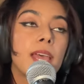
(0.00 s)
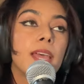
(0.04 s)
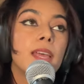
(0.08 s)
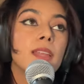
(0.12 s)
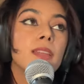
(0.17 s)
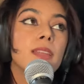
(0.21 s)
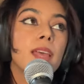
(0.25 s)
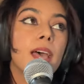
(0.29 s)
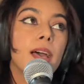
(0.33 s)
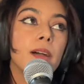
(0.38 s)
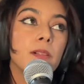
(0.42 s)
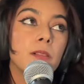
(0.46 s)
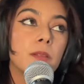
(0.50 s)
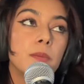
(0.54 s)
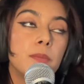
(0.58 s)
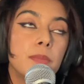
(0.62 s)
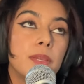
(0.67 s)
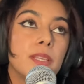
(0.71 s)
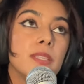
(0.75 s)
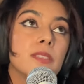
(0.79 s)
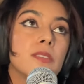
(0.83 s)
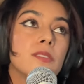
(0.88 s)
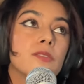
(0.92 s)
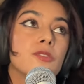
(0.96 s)
and
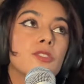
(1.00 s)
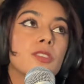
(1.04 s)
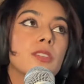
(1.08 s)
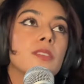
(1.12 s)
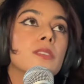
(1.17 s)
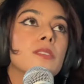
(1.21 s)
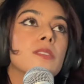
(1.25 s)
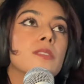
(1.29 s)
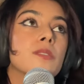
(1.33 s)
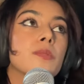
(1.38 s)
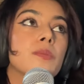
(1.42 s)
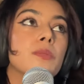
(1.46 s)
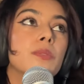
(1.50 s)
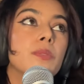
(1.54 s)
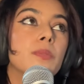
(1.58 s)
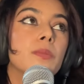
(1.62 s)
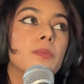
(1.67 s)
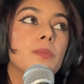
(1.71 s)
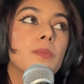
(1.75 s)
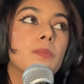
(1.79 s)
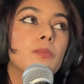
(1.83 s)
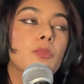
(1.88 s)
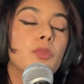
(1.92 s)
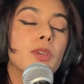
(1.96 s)
elements just
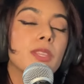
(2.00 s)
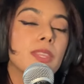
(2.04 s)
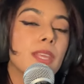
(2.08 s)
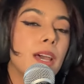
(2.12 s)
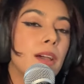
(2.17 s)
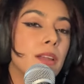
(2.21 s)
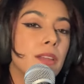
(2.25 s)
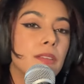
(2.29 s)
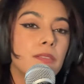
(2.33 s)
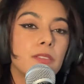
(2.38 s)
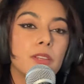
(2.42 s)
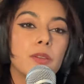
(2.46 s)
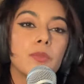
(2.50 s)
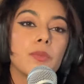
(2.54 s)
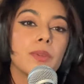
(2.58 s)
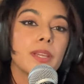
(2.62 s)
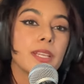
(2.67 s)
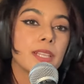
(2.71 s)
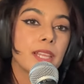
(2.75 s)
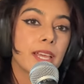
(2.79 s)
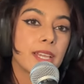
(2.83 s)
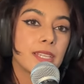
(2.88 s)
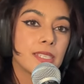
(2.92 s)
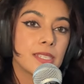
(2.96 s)
without even
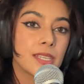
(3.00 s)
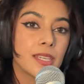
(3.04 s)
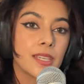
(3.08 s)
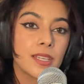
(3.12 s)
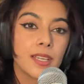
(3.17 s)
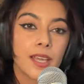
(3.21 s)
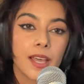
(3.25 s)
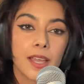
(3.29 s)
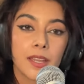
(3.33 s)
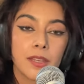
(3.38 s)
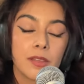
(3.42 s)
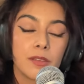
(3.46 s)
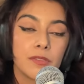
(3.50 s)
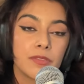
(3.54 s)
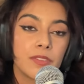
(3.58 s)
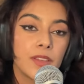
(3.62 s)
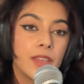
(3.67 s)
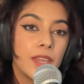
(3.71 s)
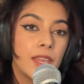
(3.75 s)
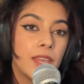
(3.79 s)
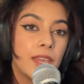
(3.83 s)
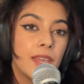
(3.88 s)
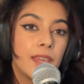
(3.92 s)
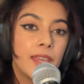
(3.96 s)
realizing kind of
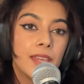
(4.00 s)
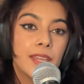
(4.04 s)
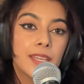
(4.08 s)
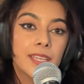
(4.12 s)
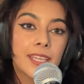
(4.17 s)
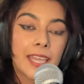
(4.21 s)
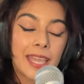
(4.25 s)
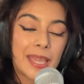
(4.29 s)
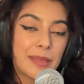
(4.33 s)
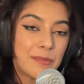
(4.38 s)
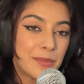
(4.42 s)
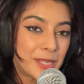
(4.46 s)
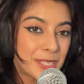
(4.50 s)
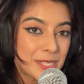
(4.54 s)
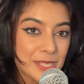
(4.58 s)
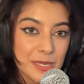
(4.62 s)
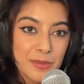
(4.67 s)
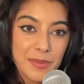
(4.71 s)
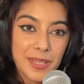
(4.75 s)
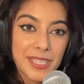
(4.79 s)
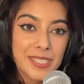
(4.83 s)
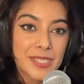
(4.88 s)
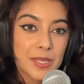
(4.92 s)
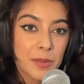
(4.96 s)
came
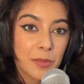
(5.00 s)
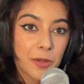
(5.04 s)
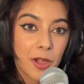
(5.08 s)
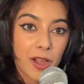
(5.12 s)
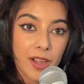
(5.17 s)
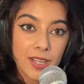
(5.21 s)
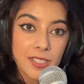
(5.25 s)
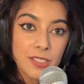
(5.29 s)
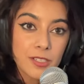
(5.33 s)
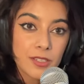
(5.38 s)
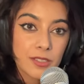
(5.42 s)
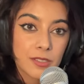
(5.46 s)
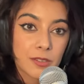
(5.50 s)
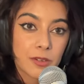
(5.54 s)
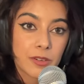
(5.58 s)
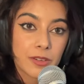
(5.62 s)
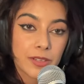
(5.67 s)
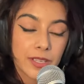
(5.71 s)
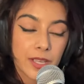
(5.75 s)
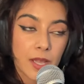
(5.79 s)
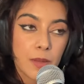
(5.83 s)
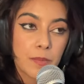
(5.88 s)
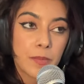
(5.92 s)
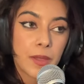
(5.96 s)
into my subconscious
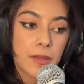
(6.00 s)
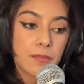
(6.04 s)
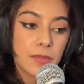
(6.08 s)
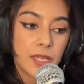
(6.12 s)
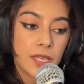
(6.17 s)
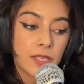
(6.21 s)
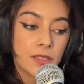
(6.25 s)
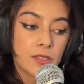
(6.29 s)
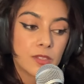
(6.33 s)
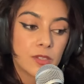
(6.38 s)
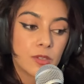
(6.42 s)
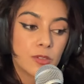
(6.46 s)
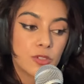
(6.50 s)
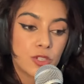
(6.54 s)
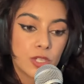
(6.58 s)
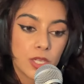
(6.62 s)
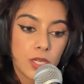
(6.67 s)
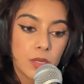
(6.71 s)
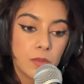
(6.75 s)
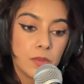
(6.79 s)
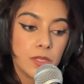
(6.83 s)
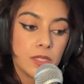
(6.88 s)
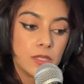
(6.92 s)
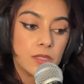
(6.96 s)
growing up. I mean, so
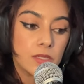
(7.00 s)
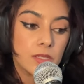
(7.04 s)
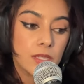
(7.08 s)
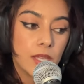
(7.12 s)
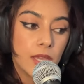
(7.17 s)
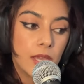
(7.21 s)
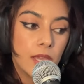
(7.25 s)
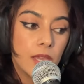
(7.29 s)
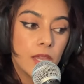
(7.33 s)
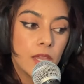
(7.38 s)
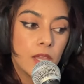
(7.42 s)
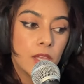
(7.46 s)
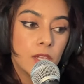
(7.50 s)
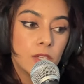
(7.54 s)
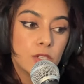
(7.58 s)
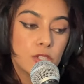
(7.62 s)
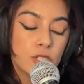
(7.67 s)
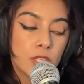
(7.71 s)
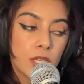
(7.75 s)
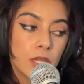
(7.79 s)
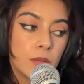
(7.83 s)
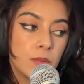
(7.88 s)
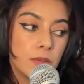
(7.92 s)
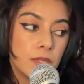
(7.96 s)
she was
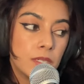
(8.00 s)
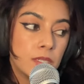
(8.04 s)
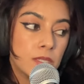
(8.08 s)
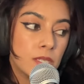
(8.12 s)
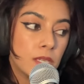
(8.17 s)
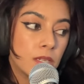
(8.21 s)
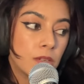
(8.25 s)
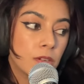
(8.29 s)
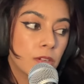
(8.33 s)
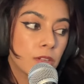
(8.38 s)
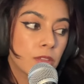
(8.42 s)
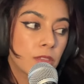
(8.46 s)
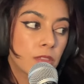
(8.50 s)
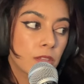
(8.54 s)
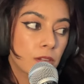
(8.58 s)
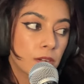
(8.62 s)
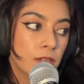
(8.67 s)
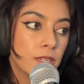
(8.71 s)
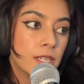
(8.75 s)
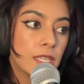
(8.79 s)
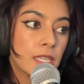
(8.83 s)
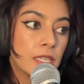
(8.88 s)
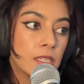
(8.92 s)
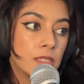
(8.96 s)
she was in her
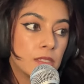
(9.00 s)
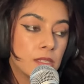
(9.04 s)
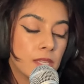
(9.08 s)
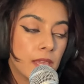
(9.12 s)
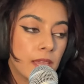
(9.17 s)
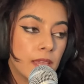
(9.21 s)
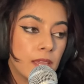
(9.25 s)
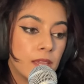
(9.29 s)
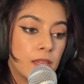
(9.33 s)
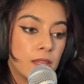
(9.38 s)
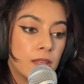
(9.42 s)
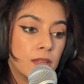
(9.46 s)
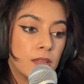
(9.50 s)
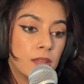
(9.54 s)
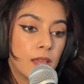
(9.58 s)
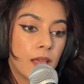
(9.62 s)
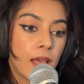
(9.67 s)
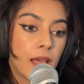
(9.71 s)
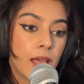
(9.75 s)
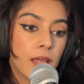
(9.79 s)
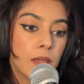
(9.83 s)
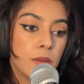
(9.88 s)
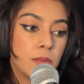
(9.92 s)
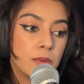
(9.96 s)
thirties and
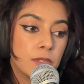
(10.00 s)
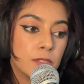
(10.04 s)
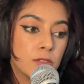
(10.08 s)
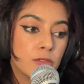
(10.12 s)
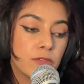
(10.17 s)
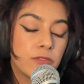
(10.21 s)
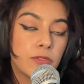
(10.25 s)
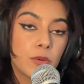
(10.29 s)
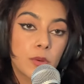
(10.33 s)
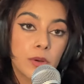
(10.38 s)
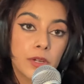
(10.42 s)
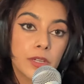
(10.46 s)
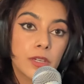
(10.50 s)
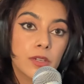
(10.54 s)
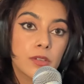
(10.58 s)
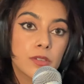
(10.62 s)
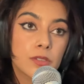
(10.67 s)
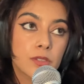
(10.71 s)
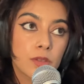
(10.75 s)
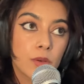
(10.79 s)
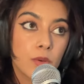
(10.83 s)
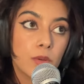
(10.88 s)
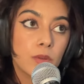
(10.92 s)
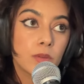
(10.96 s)
I was four
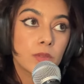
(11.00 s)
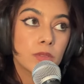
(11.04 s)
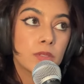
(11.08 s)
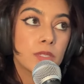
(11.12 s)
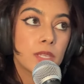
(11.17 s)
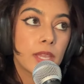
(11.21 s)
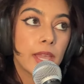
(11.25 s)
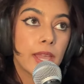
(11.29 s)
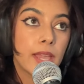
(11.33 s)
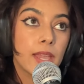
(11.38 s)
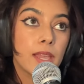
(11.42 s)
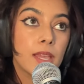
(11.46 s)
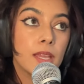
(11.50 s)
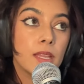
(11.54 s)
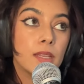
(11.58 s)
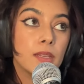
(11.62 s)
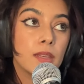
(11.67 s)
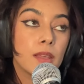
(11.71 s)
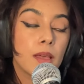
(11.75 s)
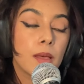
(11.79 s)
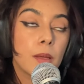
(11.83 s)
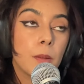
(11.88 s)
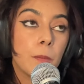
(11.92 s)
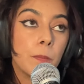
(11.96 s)
years old,
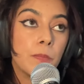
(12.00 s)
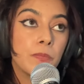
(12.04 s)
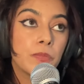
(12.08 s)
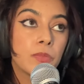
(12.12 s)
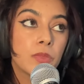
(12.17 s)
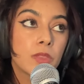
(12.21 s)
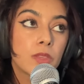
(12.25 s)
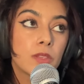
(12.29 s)
and um,